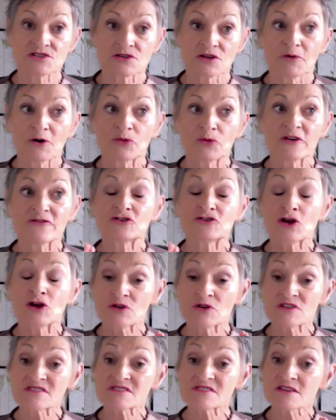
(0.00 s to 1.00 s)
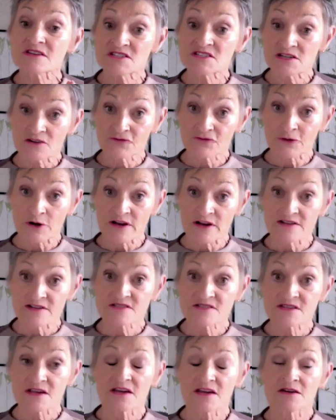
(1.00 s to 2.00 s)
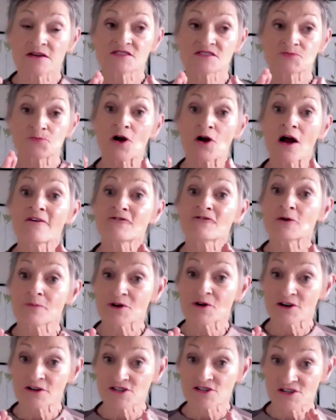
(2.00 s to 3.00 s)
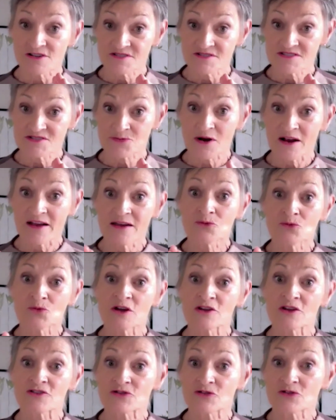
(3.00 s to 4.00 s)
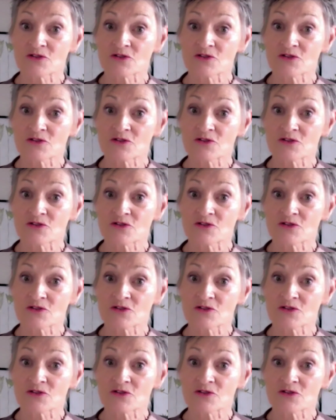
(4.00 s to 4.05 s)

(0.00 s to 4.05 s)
but we've noticed a difference in his profit margins right with